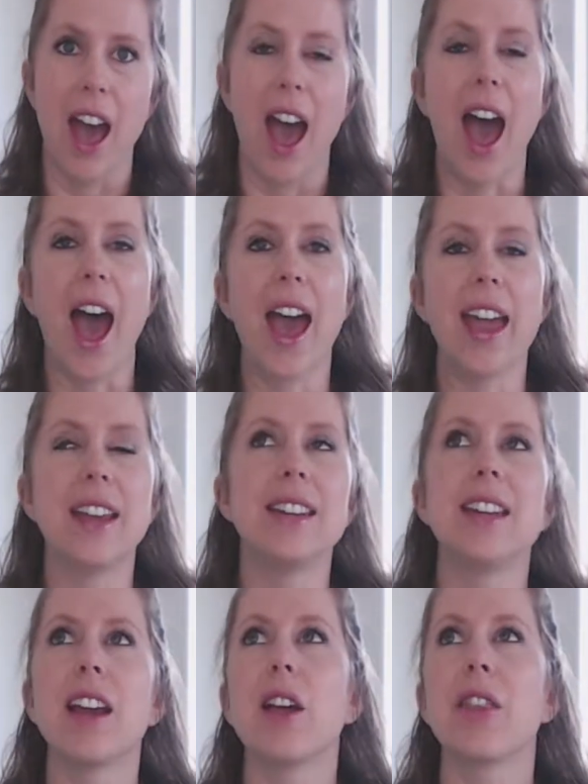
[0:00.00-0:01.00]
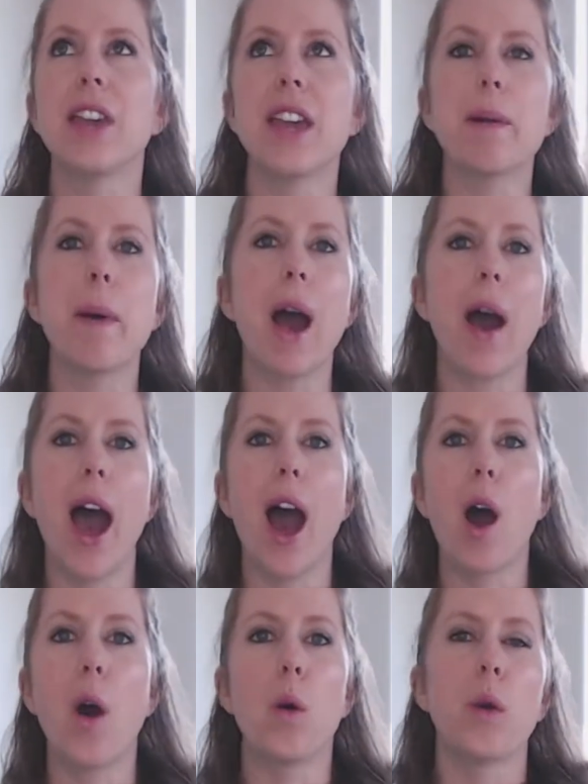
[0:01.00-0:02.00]
and think about
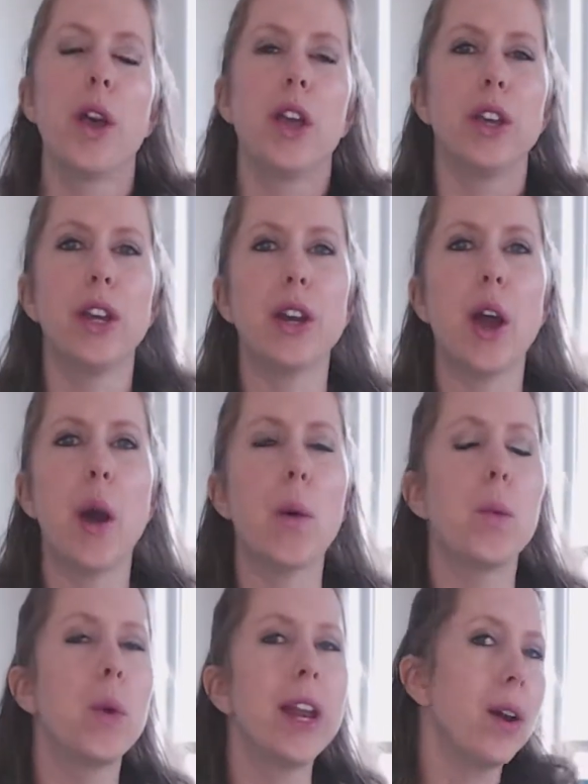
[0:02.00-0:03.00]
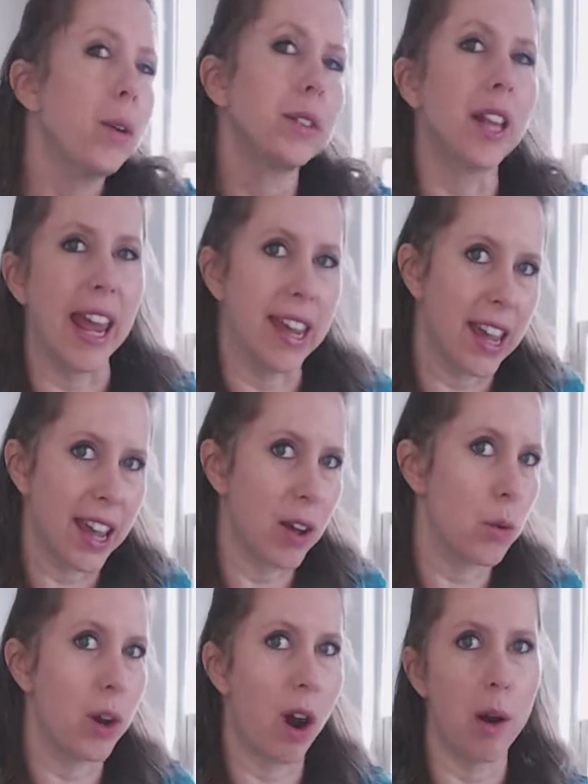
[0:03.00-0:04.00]
how, we don't like it
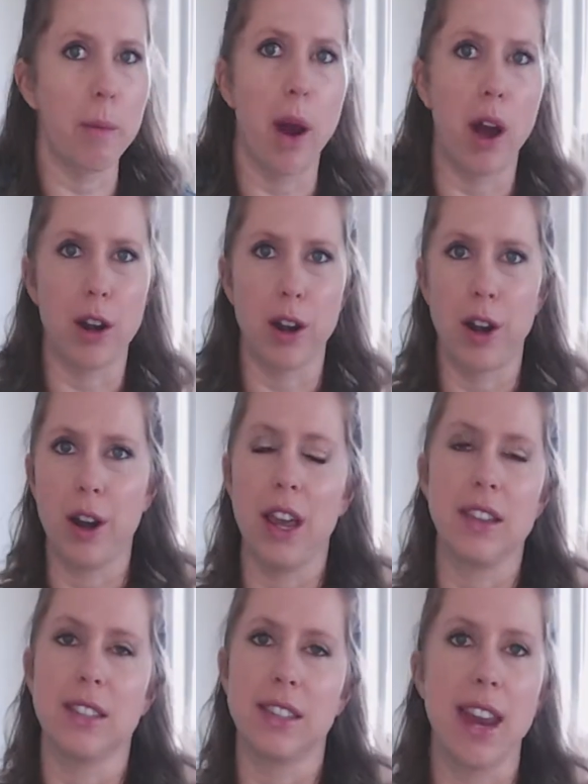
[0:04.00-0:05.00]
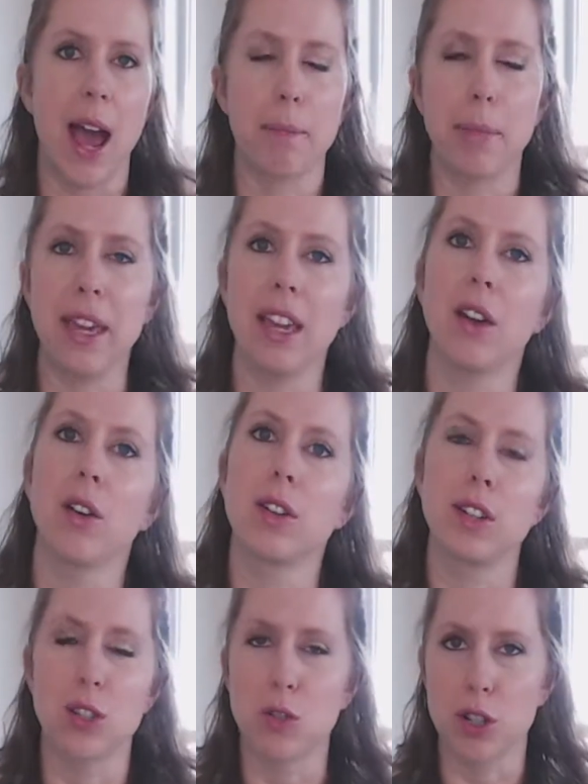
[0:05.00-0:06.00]
when our partner is snappy or
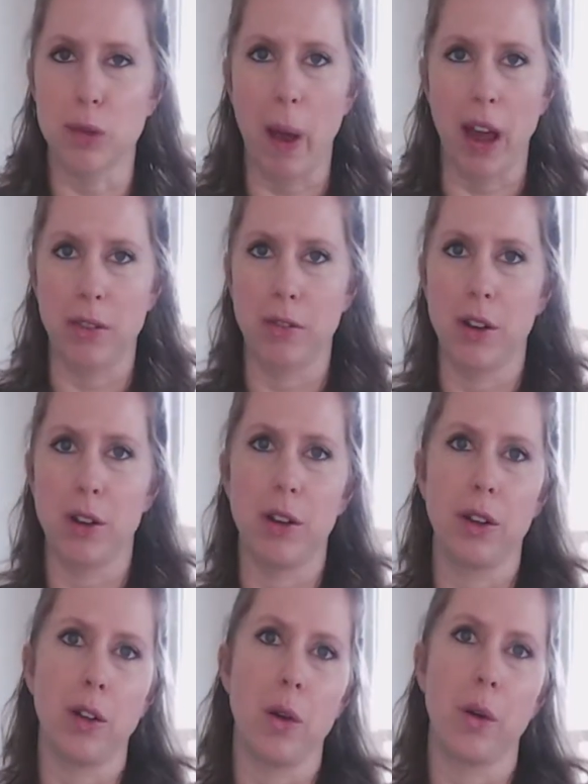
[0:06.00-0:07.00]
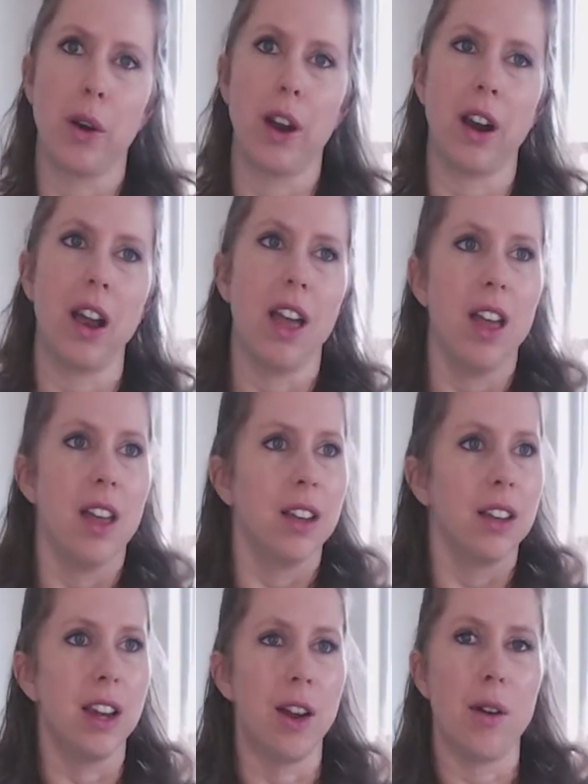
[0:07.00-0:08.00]
disrespectful or
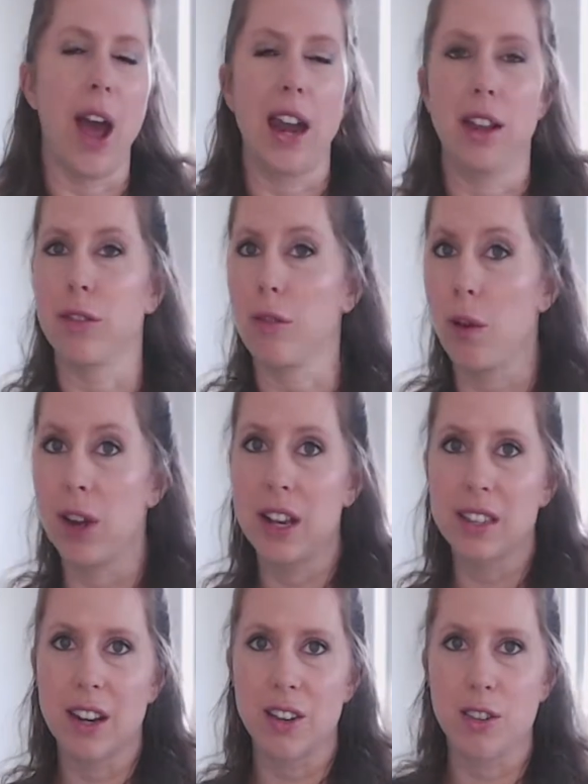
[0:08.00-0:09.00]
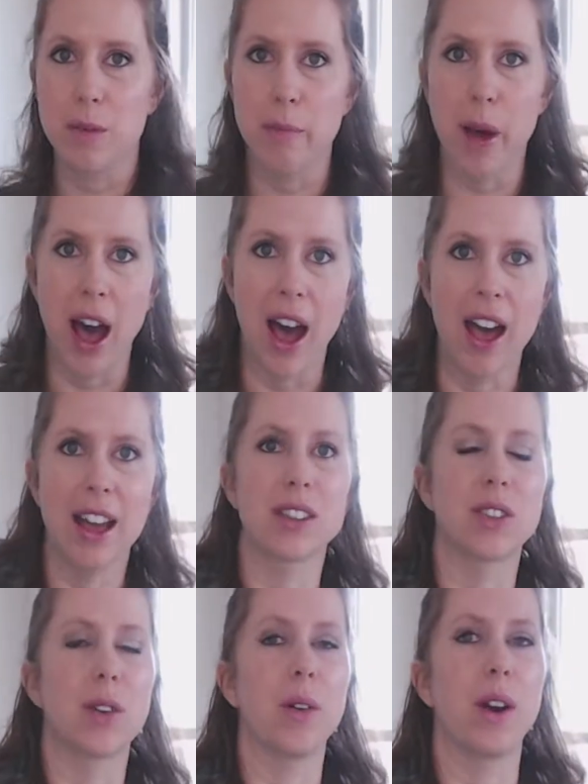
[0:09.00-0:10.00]
kind of throwing us under the
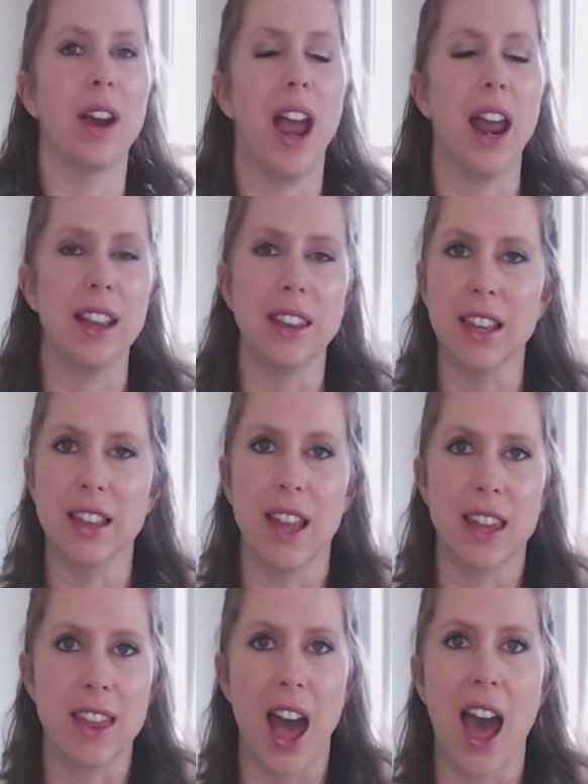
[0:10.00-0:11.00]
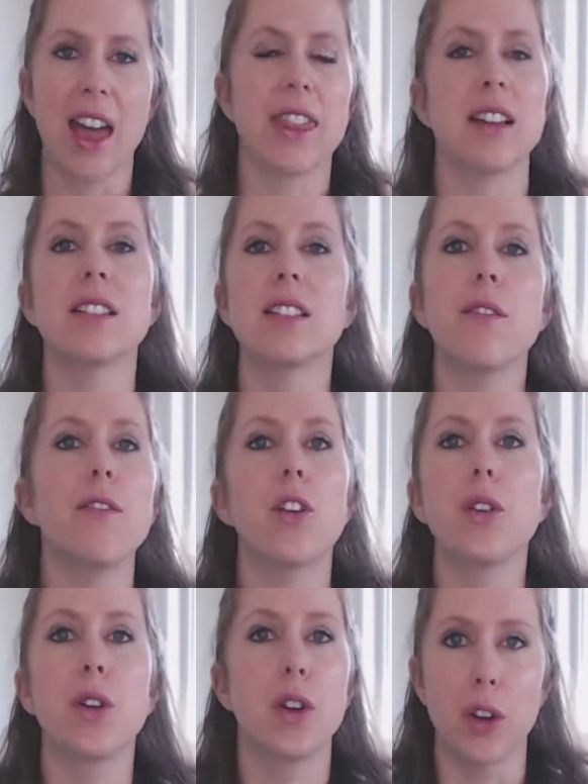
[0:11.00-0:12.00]
bus or anything like that. That doesn't
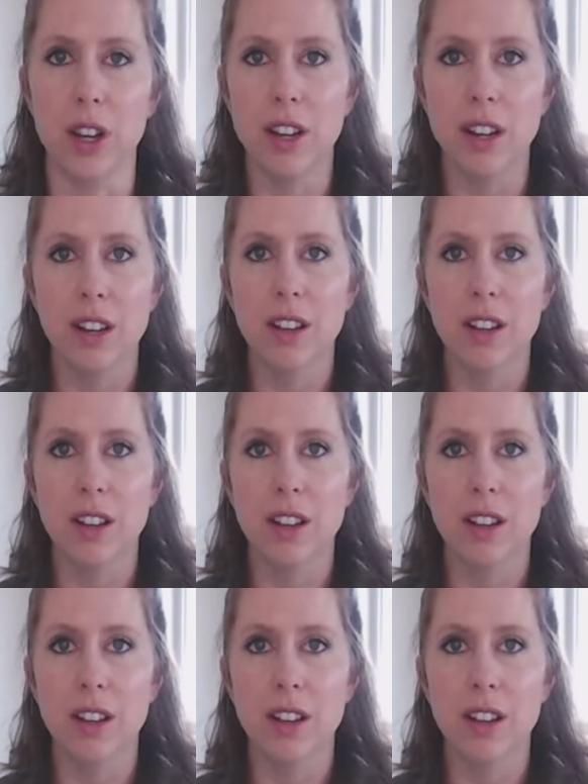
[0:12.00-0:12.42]
feel good